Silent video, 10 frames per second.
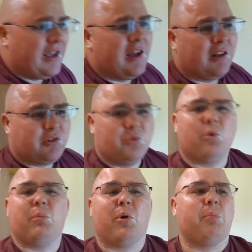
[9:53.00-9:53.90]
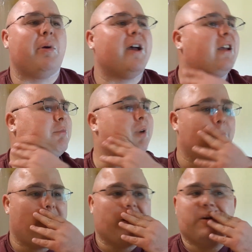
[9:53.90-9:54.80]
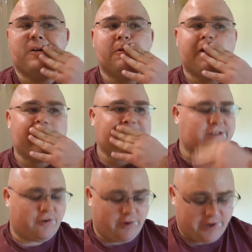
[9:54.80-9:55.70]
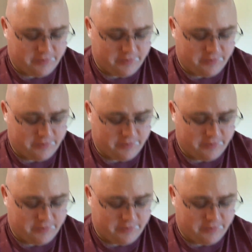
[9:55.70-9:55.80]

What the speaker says: I'll do one more pass, but I'm not going to do against the grain